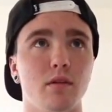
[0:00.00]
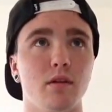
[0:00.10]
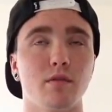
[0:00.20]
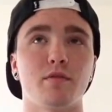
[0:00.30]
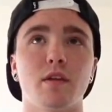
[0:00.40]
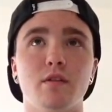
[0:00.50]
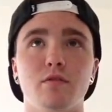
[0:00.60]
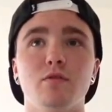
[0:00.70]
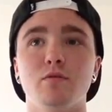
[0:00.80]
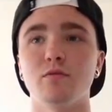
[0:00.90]
if they
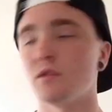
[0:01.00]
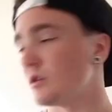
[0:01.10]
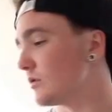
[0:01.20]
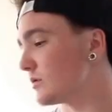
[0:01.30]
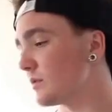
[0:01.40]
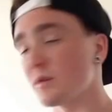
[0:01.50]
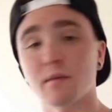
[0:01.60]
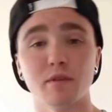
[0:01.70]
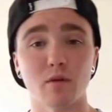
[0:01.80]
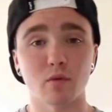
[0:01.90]
do, you know,
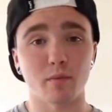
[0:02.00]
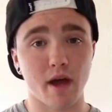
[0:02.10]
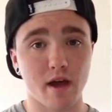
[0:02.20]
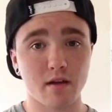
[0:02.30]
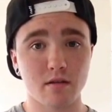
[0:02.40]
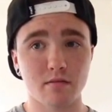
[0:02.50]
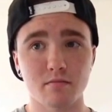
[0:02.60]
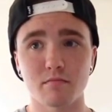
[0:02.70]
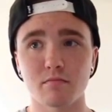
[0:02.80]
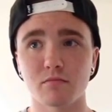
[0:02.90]
sometimes I will pack,
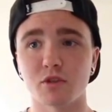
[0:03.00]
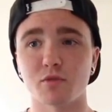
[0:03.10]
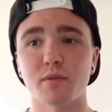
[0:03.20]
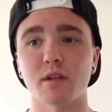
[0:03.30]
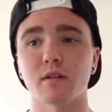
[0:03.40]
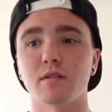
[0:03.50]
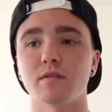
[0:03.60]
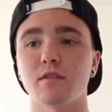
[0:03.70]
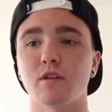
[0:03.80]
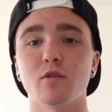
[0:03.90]
just
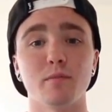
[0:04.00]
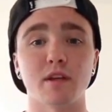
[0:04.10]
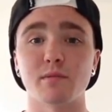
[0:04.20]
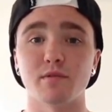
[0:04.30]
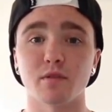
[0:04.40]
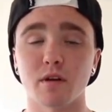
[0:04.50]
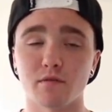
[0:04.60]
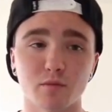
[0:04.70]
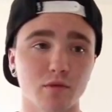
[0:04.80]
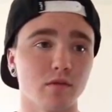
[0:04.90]
because, you know, it makes me feel
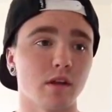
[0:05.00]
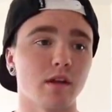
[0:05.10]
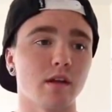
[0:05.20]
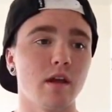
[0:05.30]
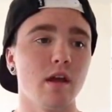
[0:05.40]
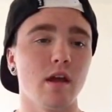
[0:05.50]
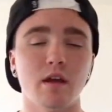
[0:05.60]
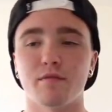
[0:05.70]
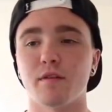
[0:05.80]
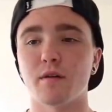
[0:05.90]
comfortable. Like
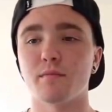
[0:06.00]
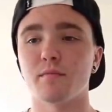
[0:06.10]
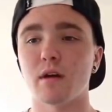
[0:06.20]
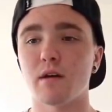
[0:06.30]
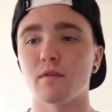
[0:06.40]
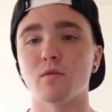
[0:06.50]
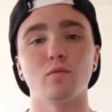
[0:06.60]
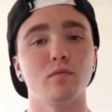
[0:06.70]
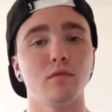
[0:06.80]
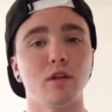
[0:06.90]
if I'm having,
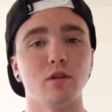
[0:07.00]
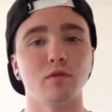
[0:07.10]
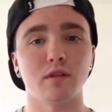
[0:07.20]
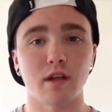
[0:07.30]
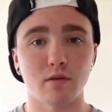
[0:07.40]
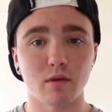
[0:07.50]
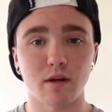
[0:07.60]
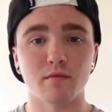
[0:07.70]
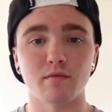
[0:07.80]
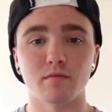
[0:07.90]
you know, a day where
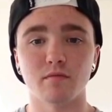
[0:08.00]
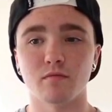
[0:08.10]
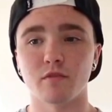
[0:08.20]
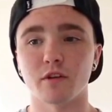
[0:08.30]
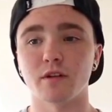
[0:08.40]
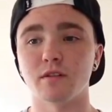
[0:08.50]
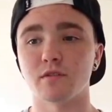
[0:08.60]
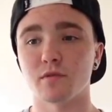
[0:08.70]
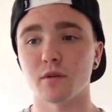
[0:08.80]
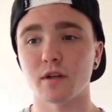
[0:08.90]
I'm very
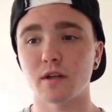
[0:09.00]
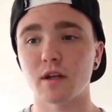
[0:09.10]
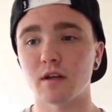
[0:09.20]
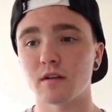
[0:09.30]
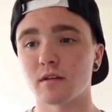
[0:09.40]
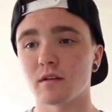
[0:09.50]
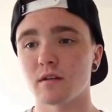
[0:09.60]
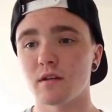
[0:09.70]
dysphoric, and,